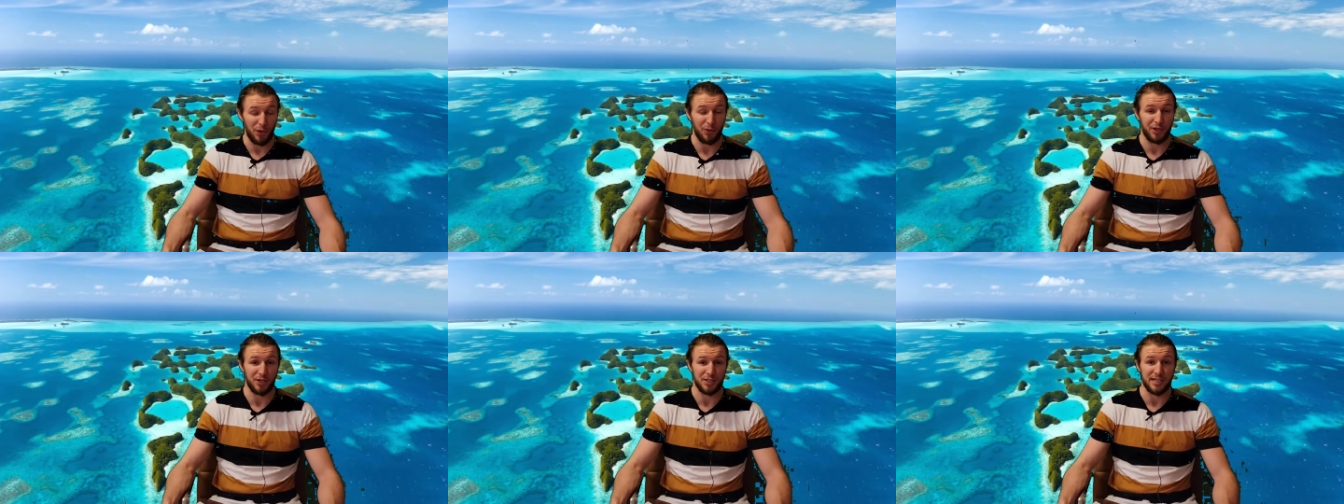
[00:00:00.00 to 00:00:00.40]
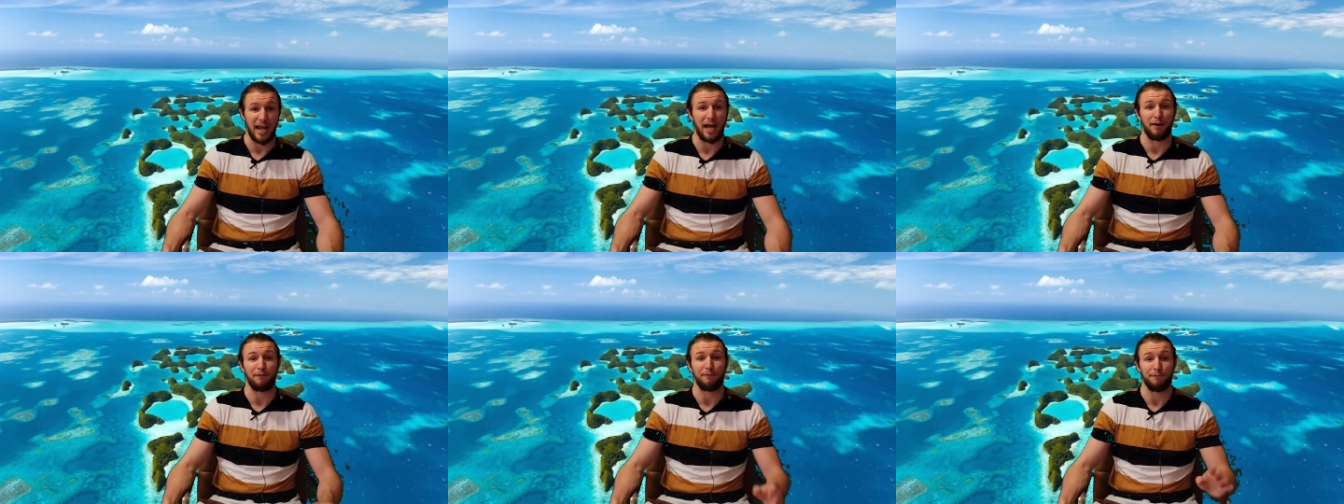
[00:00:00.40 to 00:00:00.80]
They're
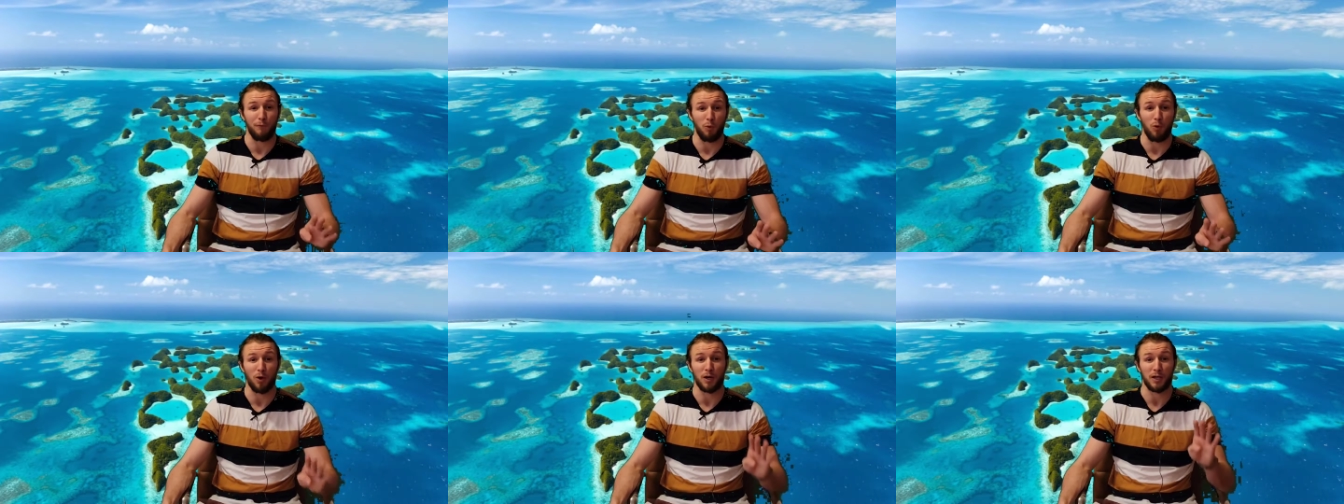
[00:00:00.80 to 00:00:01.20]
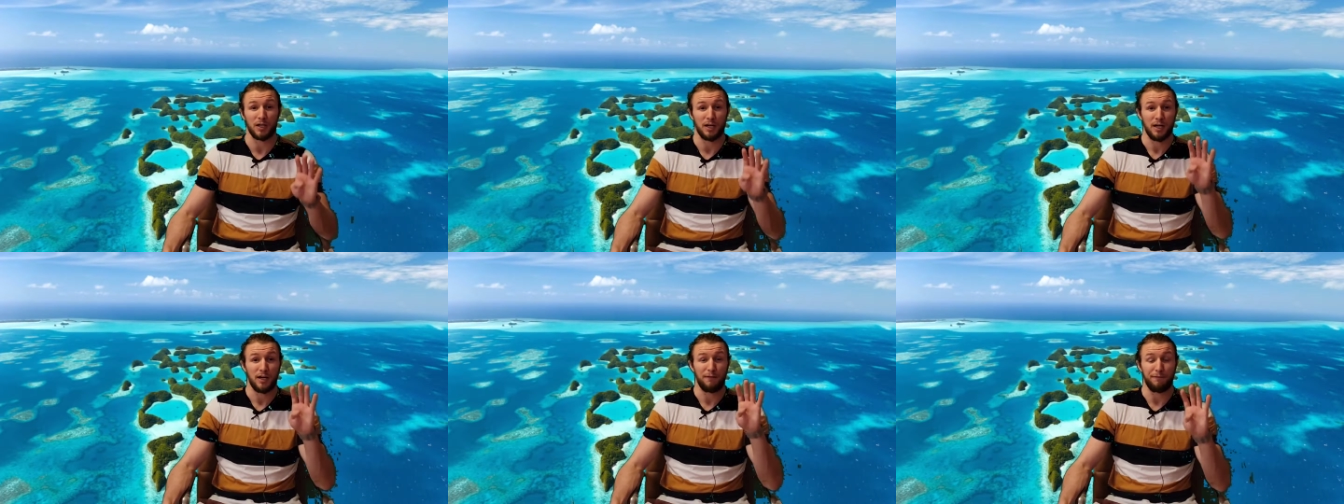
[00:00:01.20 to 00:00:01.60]
down
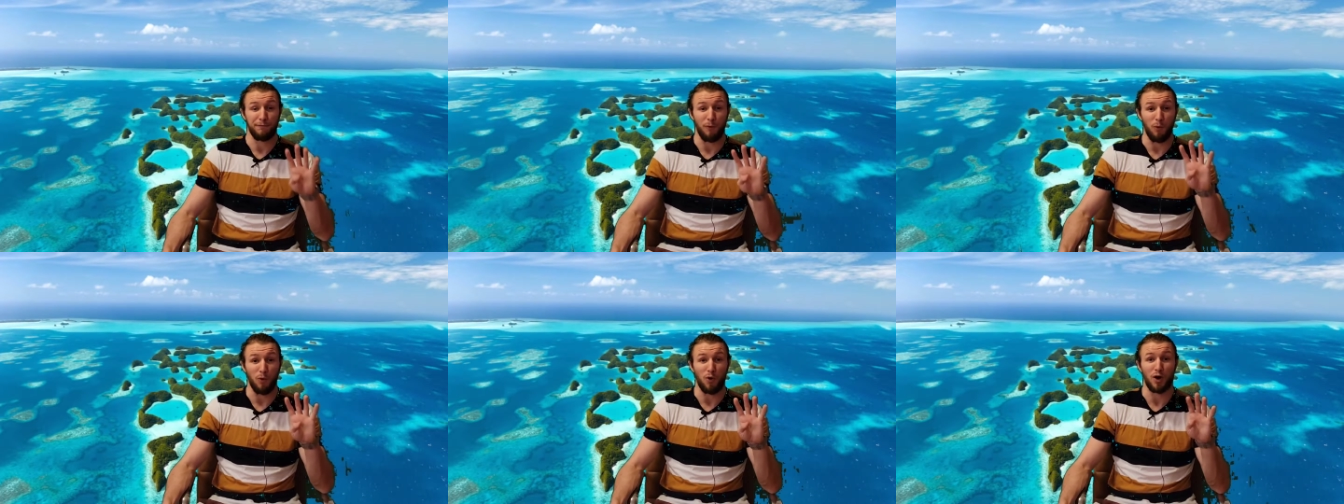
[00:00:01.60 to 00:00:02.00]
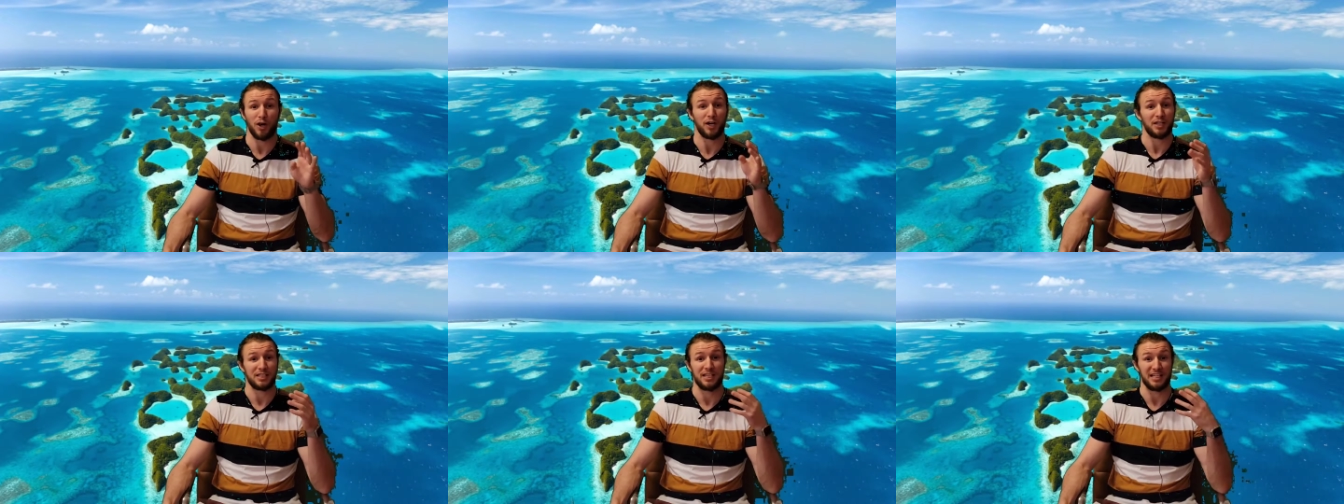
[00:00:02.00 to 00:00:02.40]

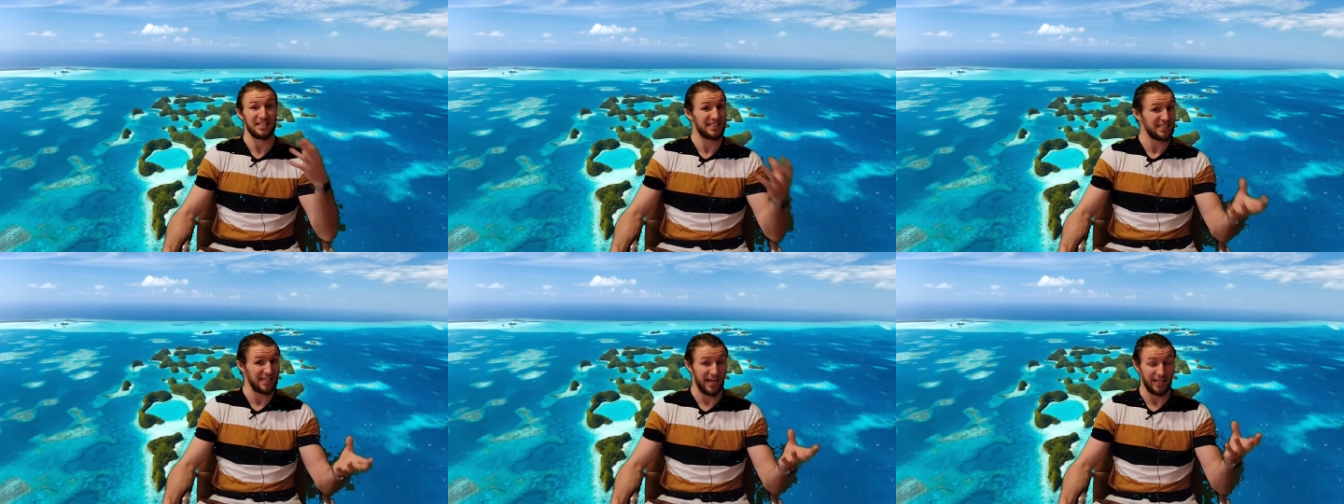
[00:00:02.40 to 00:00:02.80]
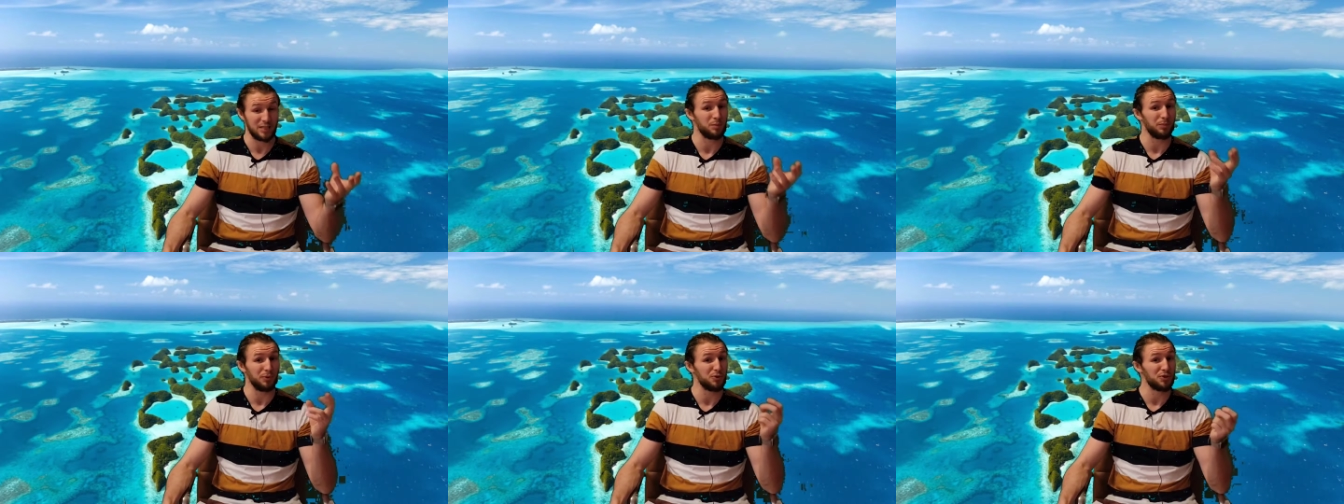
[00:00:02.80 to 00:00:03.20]
4-4 to 6.
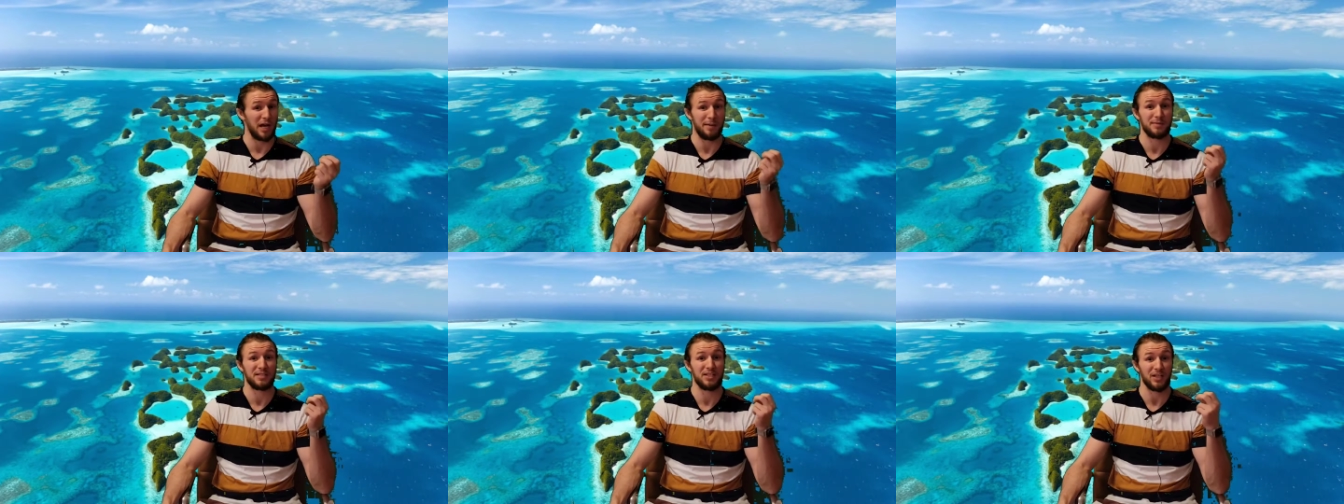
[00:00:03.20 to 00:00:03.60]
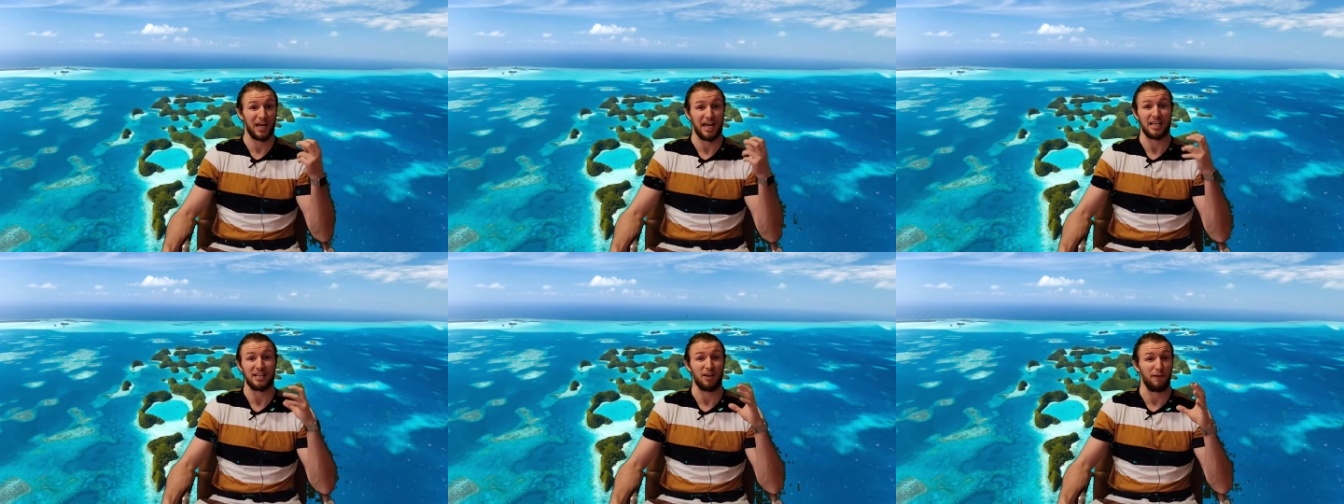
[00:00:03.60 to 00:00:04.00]
Blue Tribe still
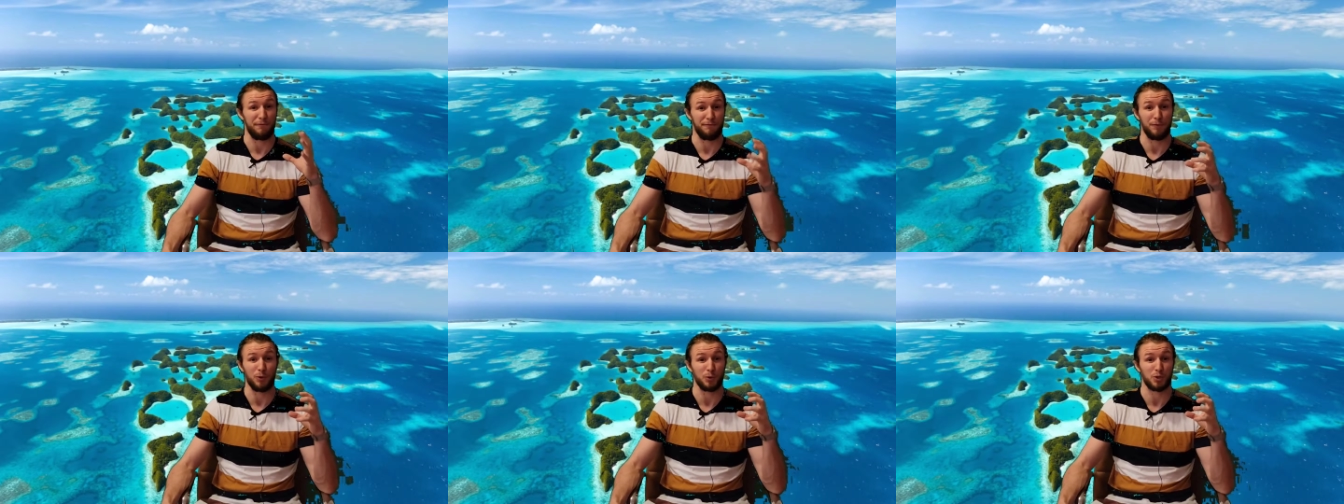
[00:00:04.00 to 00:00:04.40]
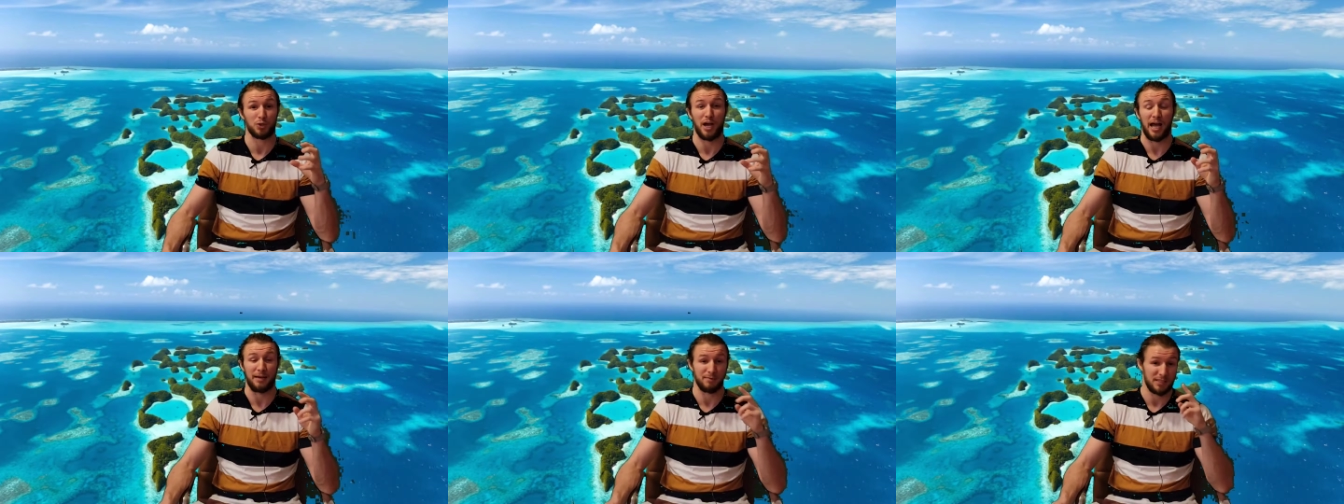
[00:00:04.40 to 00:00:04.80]
got a full
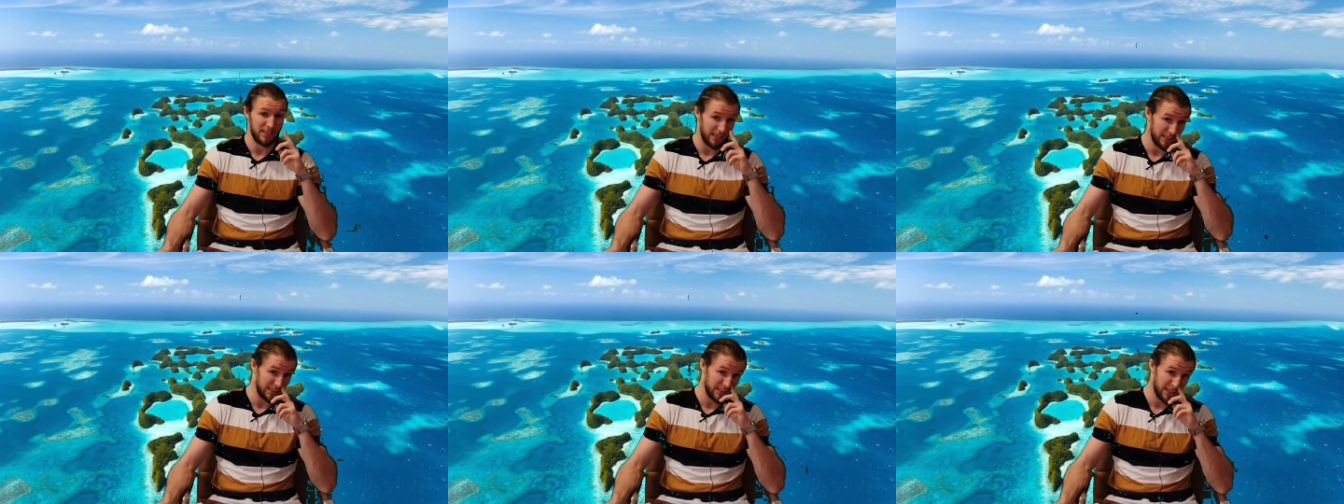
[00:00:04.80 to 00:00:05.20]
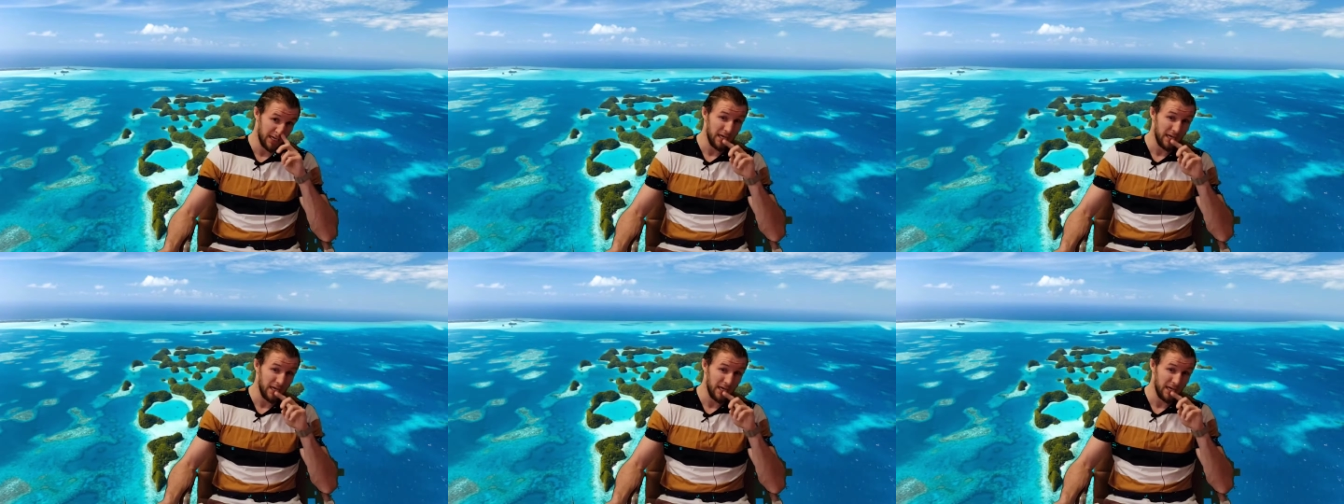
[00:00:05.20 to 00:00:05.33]
tribe, 6